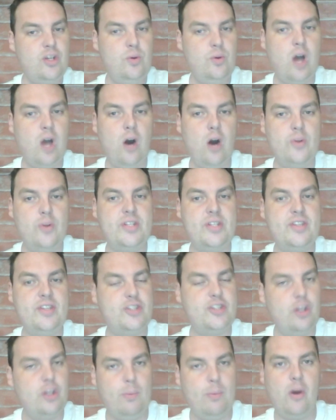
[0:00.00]
goals in the
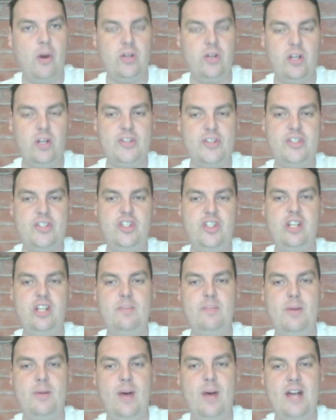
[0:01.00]
2-point loss to
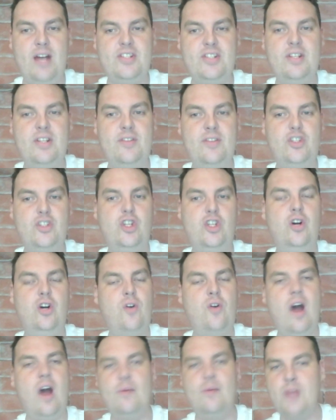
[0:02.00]
GWS at the
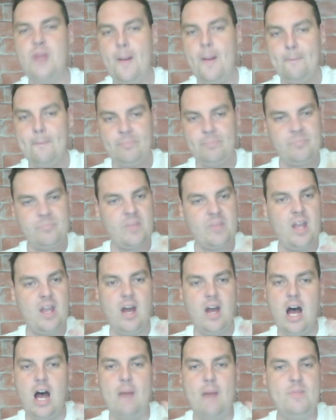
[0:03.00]
showground.
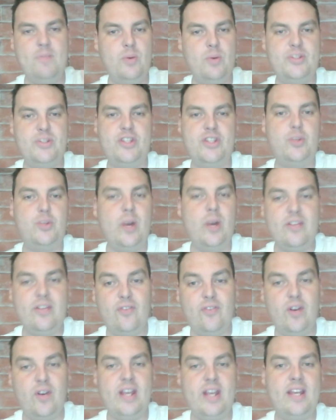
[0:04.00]
There was the
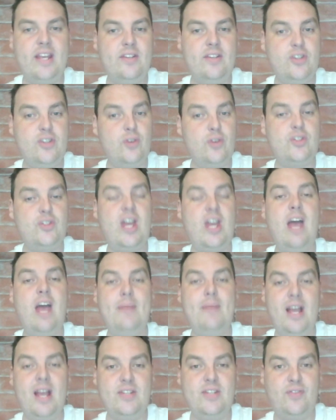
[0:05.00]
23-touch game
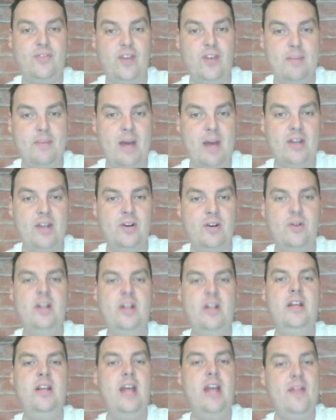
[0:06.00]
against Fremantle
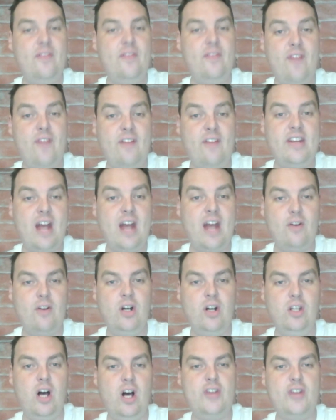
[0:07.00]
in the very
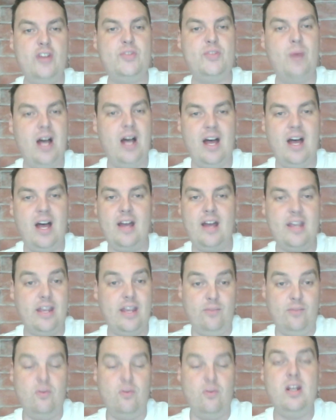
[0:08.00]
narrow loss, where
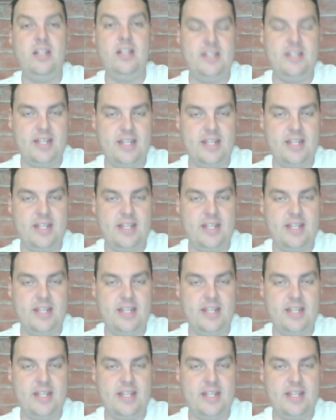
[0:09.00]
he really